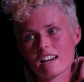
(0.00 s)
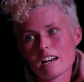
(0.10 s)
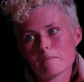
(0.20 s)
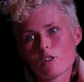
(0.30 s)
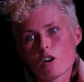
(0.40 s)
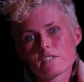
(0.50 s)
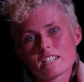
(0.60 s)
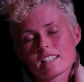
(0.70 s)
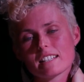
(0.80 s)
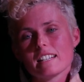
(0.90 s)

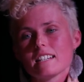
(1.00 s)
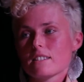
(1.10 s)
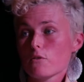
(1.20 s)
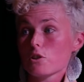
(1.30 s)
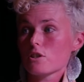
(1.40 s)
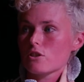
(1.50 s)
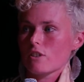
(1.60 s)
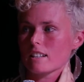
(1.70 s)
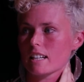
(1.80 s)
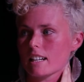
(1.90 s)
obviously is focused
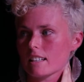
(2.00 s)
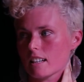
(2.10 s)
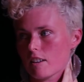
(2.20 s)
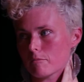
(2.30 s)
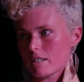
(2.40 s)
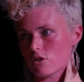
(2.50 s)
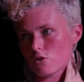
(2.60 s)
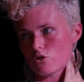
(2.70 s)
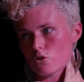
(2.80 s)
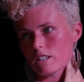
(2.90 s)
around getting the government
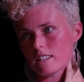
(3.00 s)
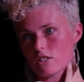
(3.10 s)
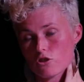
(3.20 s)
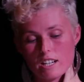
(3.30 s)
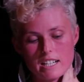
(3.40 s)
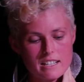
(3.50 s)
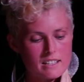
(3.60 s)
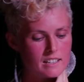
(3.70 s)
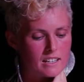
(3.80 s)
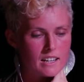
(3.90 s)
to join the treaty.